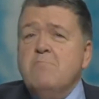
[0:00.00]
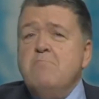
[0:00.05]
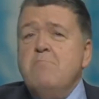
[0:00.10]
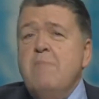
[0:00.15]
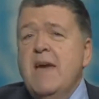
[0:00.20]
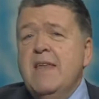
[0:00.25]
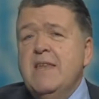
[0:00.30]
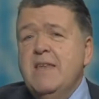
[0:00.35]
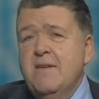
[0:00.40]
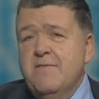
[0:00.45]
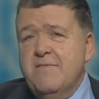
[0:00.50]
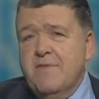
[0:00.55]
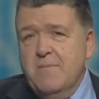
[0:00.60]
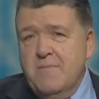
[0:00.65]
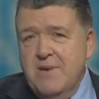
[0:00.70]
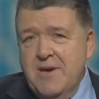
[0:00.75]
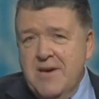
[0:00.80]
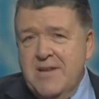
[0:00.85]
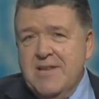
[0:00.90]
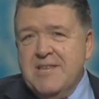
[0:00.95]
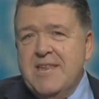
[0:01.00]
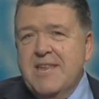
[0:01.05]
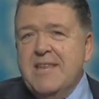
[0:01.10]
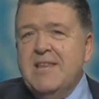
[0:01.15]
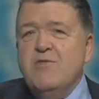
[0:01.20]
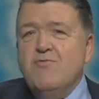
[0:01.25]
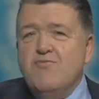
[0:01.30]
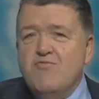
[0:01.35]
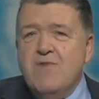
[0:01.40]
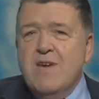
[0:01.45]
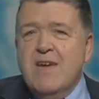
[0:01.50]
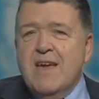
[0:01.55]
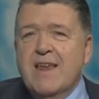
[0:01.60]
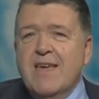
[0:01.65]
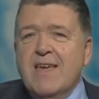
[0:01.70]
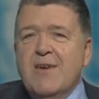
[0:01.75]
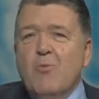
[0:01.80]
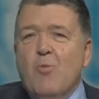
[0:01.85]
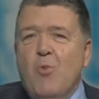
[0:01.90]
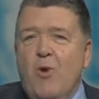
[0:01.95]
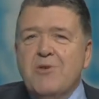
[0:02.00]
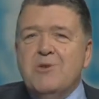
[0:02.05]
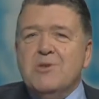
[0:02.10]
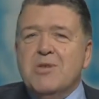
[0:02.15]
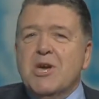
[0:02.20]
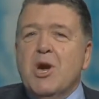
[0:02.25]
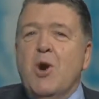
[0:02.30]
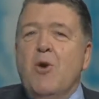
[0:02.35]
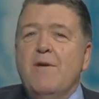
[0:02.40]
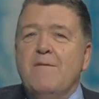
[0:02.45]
Many of them didn't really want to go